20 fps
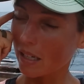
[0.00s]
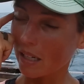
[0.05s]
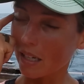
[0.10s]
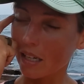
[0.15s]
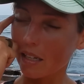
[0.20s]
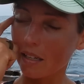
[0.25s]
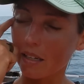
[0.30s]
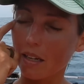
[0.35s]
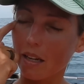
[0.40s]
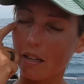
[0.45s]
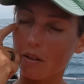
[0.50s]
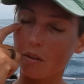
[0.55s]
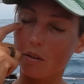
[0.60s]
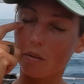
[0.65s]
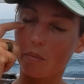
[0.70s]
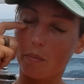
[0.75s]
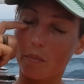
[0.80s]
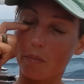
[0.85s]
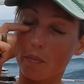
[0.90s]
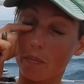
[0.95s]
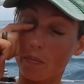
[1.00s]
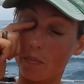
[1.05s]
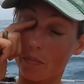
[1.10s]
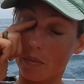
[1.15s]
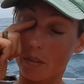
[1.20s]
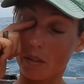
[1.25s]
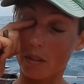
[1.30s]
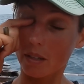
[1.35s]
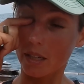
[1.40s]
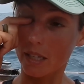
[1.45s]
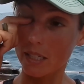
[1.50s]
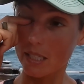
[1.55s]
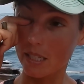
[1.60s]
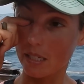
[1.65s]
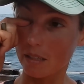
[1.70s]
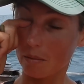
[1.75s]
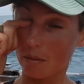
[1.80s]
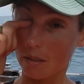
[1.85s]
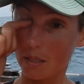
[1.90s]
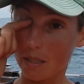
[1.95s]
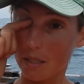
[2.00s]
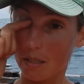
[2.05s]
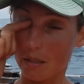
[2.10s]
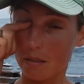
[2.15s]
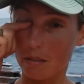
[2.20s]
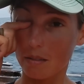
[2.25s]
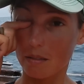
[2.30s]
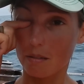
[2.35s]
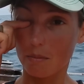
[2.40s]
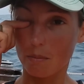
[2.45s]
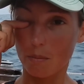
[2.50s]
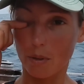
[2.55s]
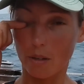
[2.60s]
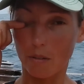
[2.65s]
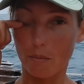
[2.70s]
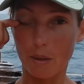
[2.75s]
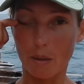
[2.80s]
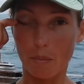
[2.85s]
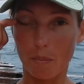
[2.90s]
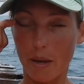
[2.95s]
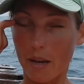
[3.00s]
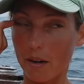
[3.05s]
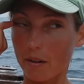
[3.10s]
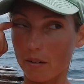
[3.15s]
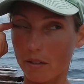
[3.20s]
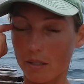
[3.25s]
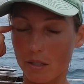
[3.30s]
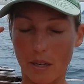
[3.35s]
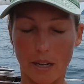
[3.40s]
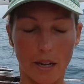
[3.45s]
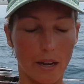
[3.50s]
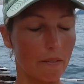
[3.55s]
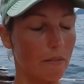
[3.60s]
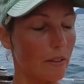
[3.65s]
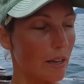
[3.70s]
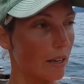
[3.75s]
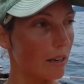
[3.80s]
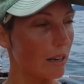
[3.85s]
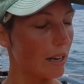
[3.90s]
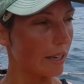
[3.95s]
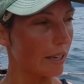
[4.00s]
And then the other idea would have been better to have that